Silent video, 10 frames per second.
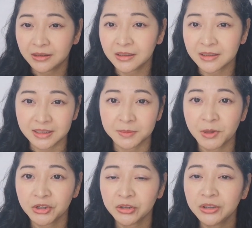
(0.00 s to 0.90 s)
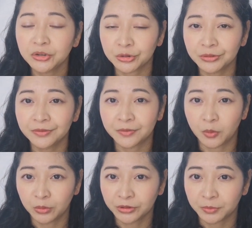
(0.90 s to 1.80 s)
it's especially true
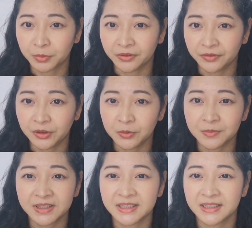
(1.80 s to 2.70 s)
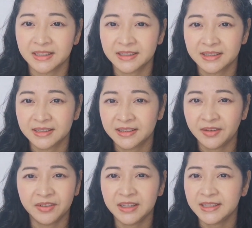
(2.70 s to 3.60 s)
for older perfumes,
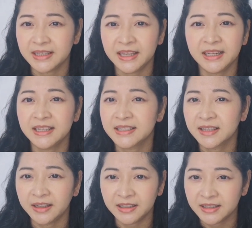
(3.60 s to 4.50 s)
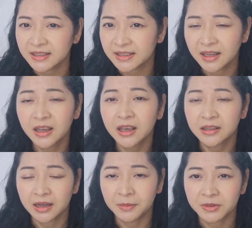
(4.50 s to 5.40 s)
70s, 80s, 90s
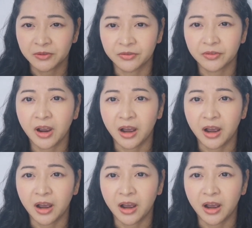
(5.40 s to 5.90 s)
types of